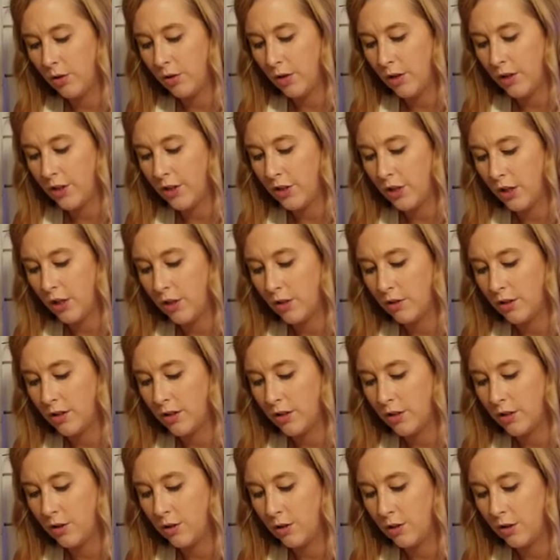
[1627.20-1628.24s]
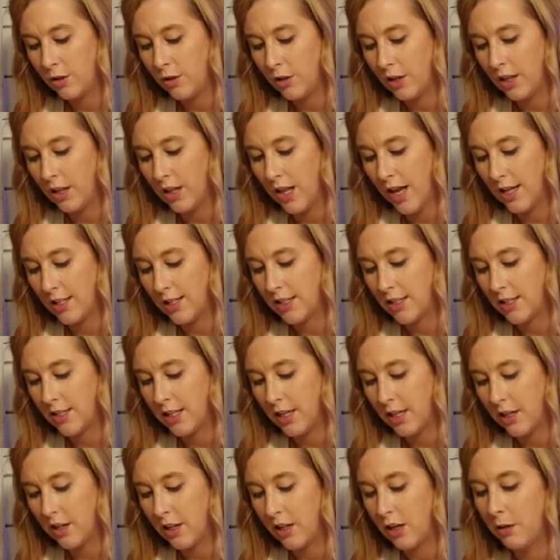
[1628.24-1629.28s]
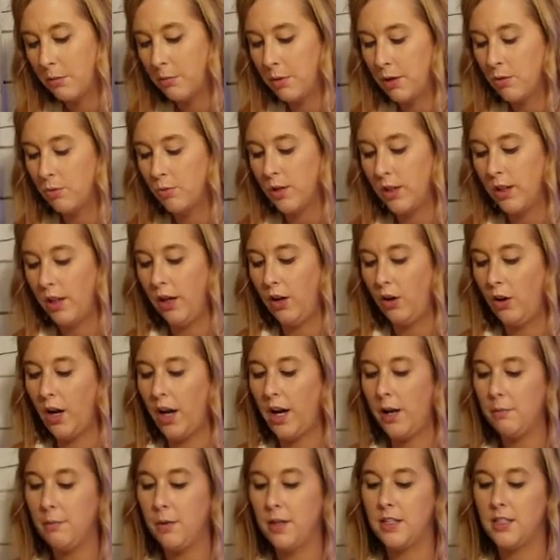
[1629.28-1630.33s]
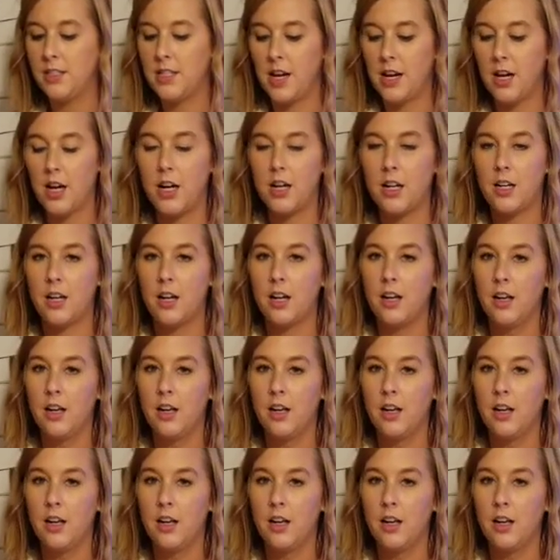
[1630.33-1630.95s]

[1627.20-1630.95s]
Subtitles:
3 shows and 2 or 3 classes there that have been really great. But Derek